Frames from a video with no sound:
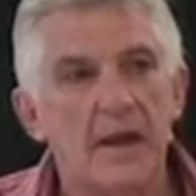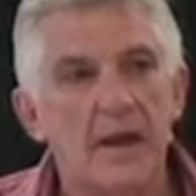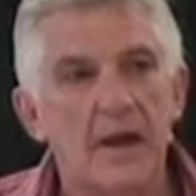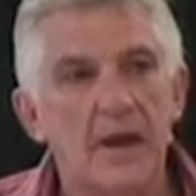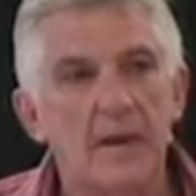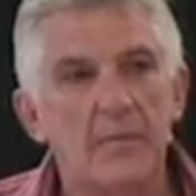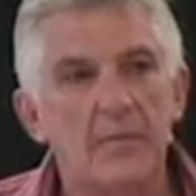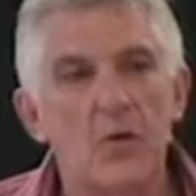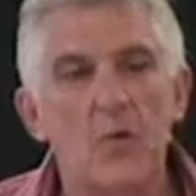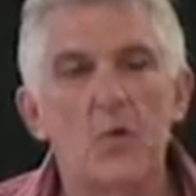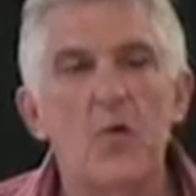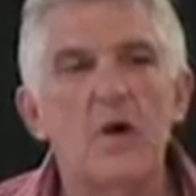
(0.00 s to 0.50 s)

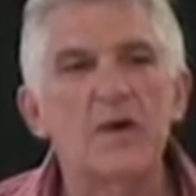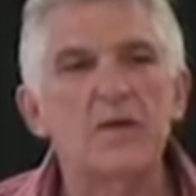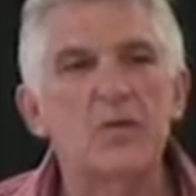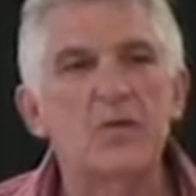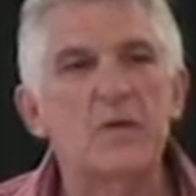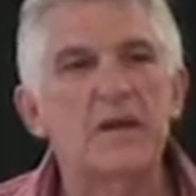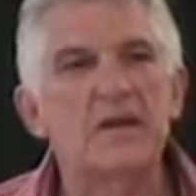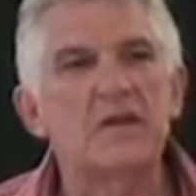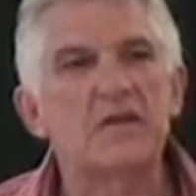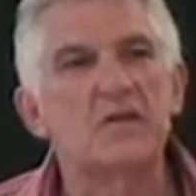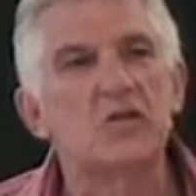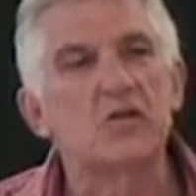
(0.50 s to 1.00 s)
But what are
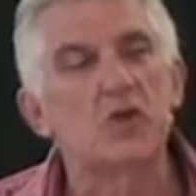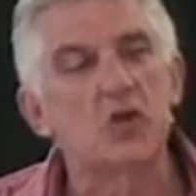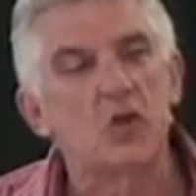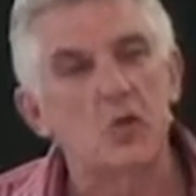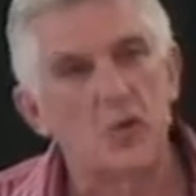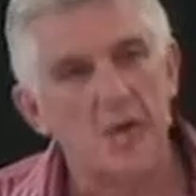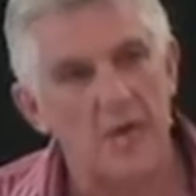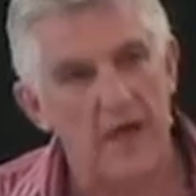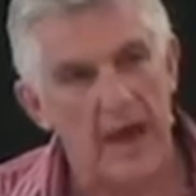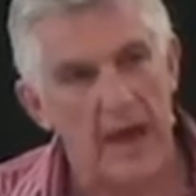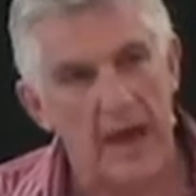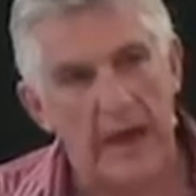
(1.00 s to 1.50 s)
we to
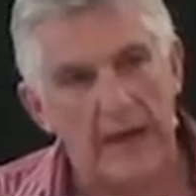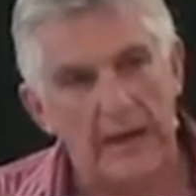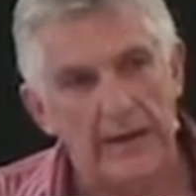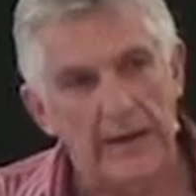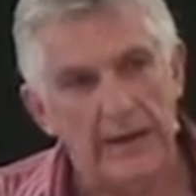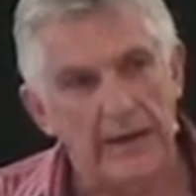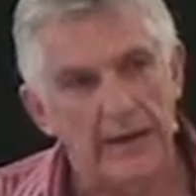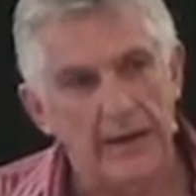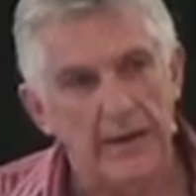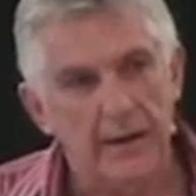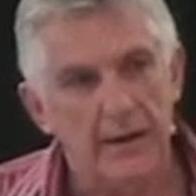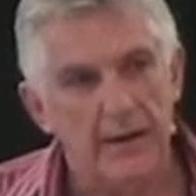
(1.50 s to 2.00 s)
do with
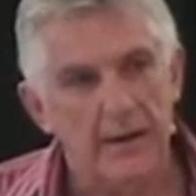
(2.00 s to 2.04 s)
that?